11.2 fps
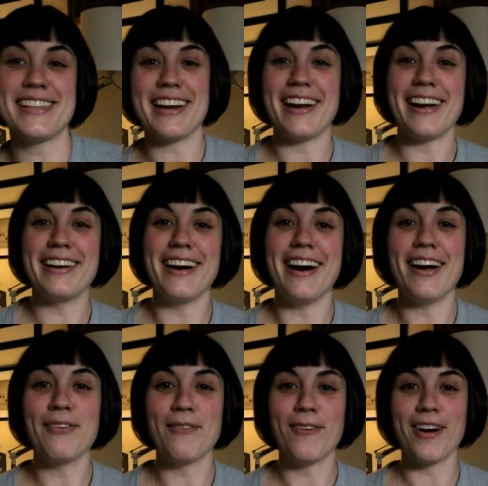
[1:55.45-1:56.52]
that I
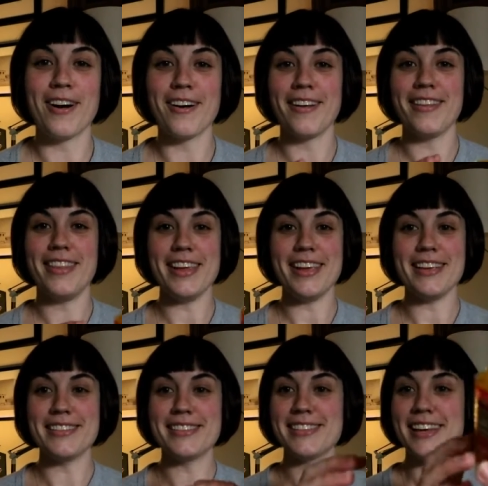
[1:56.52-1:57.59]
got were
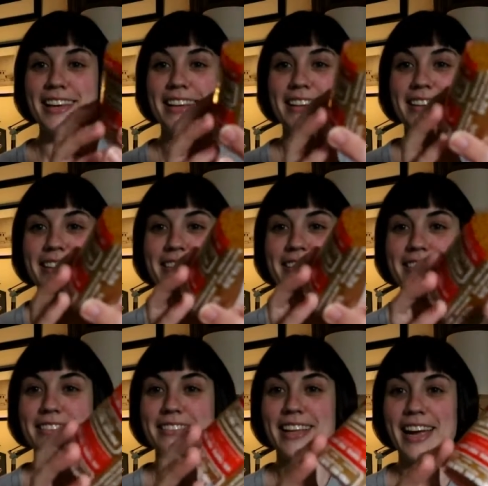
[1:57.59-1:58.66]
these
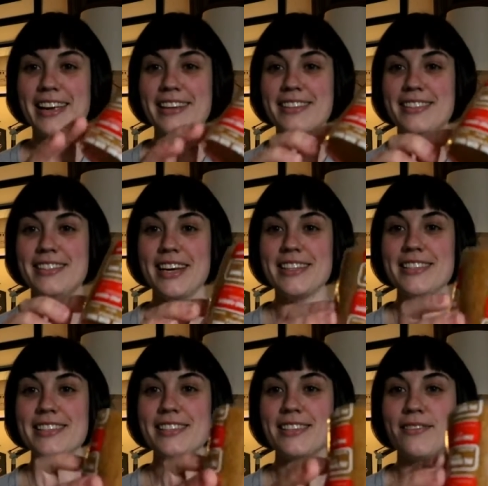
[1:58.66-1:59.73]
like
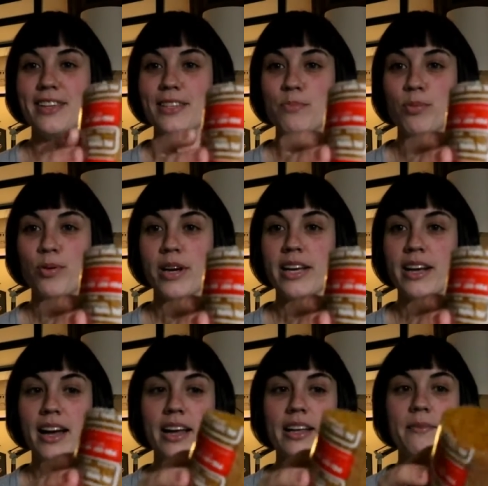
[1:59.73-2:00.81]
dozens of these
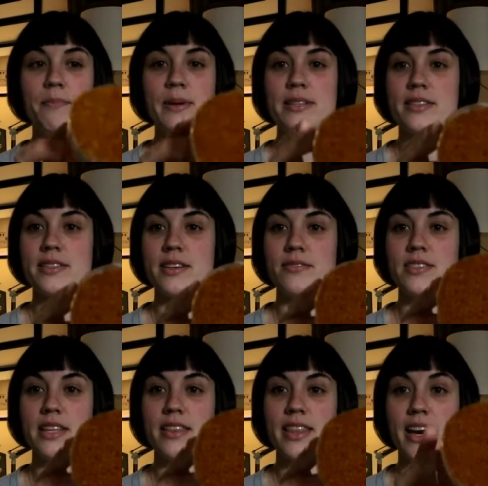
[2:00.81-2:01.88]
pre-cut pieces of
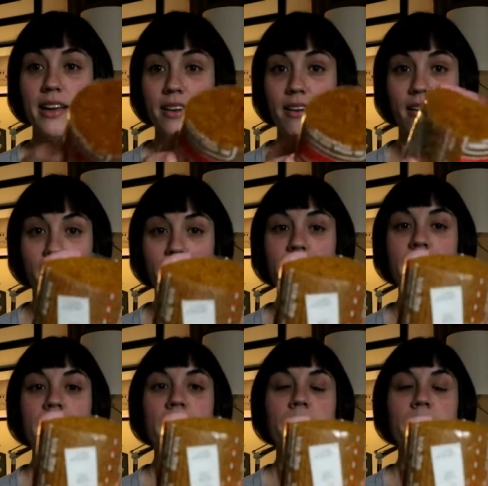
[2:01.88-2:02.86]
synthetic yarn.